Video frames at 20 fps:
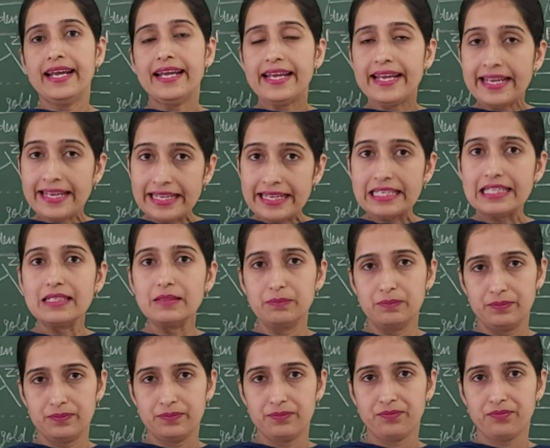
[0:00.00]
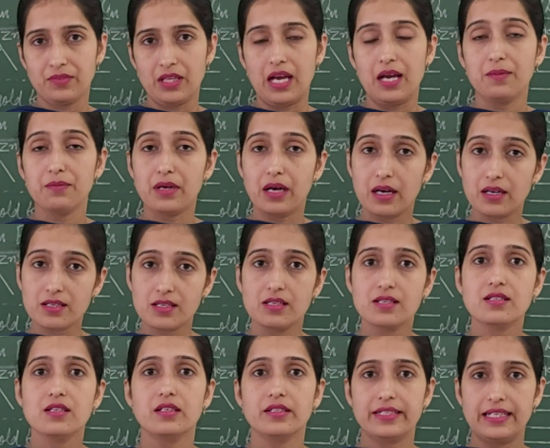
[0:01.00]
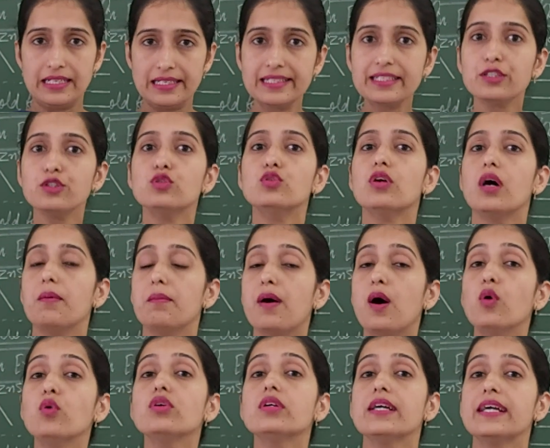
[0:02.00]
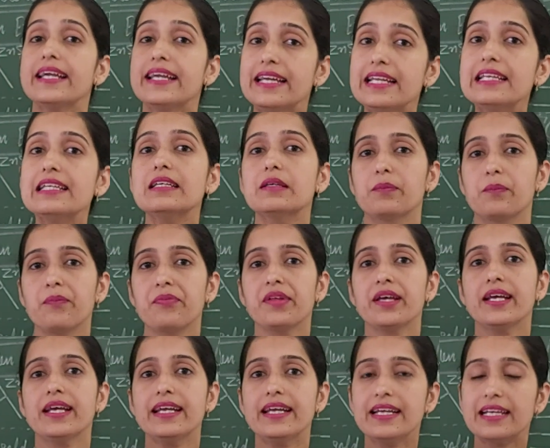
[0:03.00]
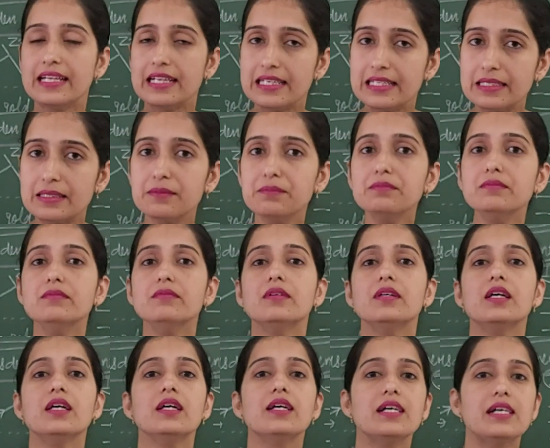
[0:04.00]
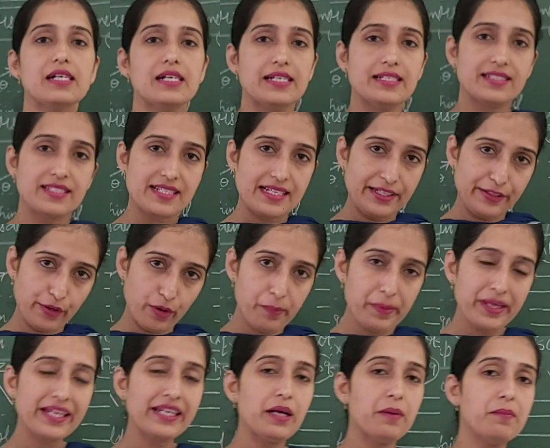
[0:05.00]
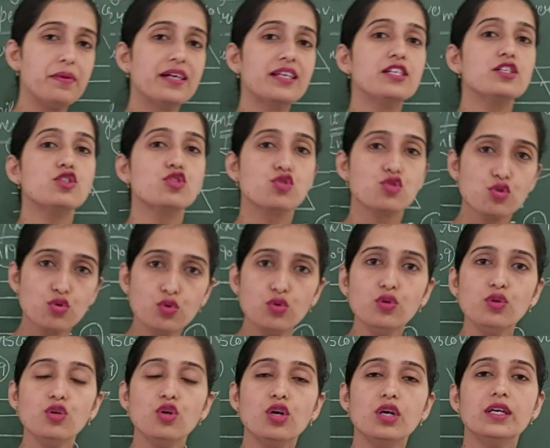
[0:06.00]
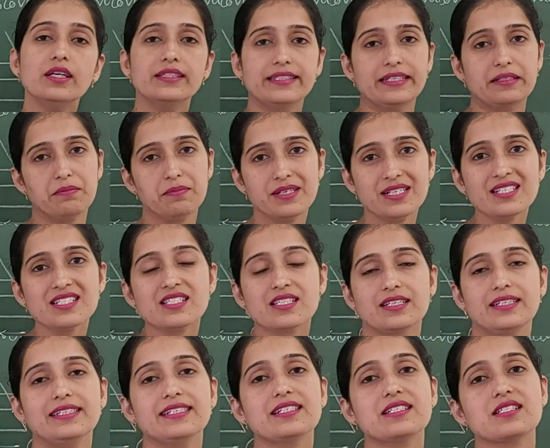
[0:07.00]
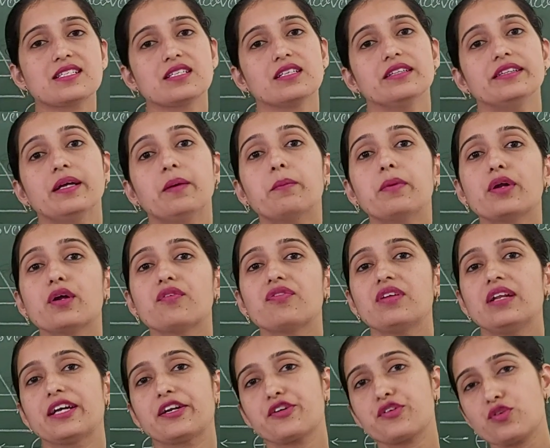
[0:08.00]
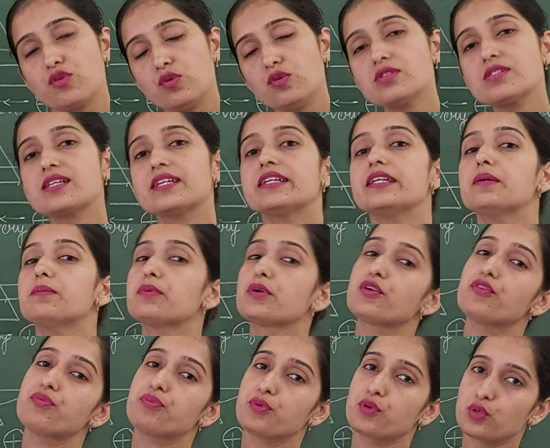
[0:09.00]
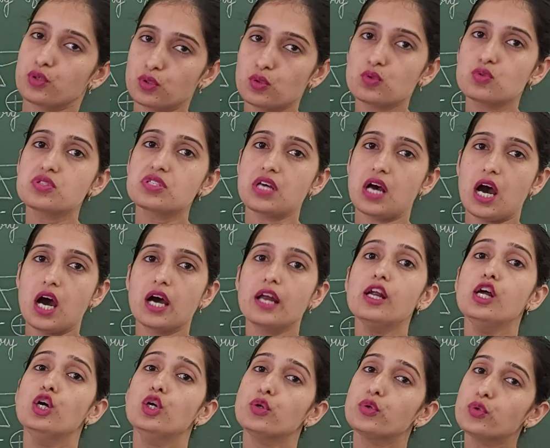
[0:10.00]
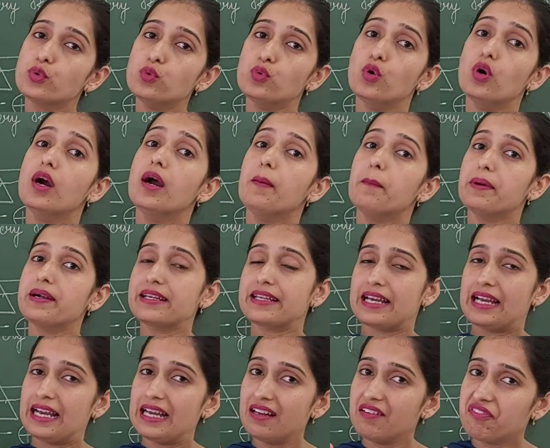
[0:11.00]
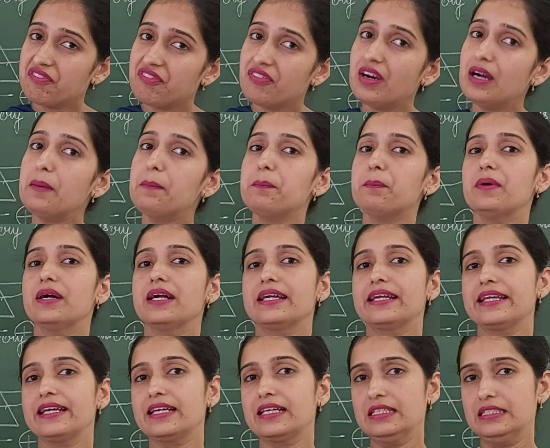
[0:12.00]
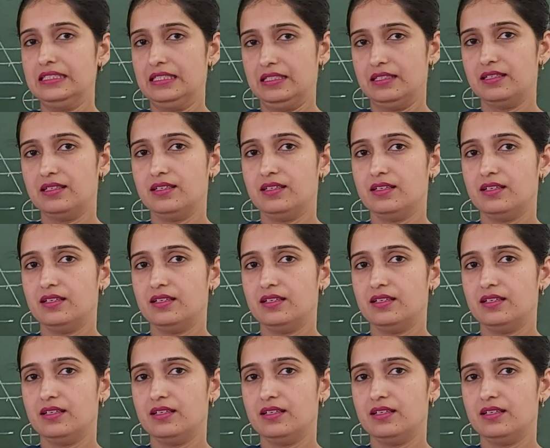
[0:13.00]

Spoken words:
Helium, I am telling you about helium. Helium, its atomic number is 2. That means its number of electrons and number of protons are 2. But alpha particle